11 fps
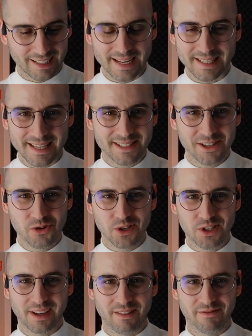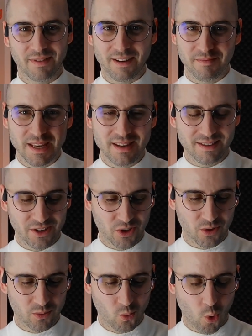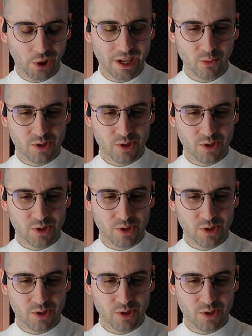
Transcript: It's interesting. I've been, working